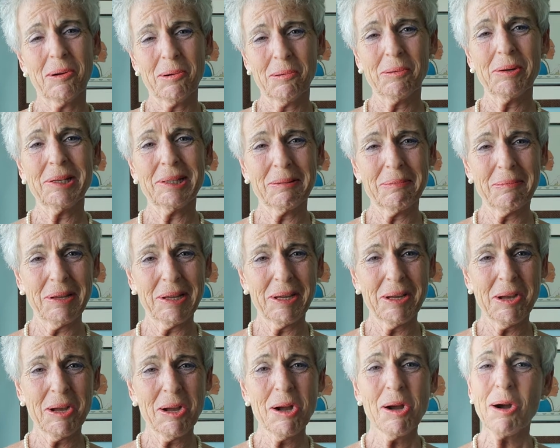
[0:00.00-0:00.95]
with
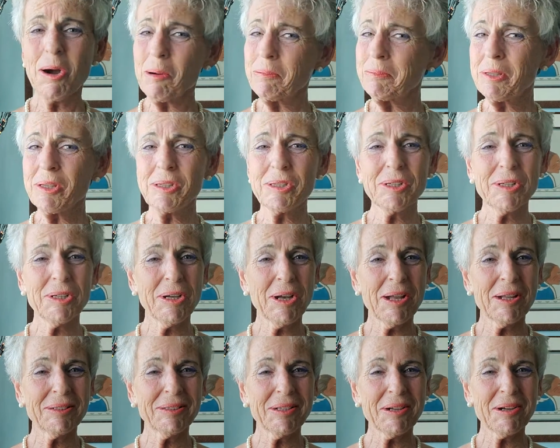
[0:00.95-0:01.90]
me. Hope to see you
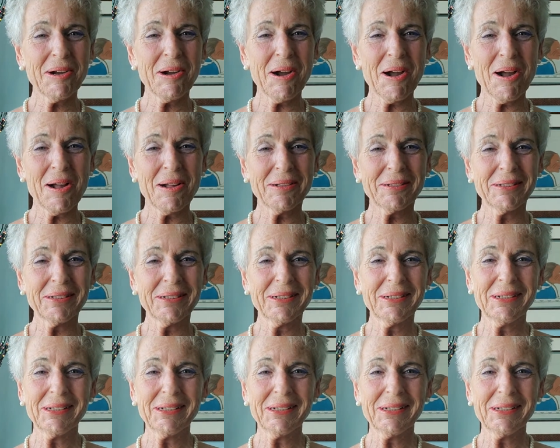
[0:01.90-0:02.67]
on the call.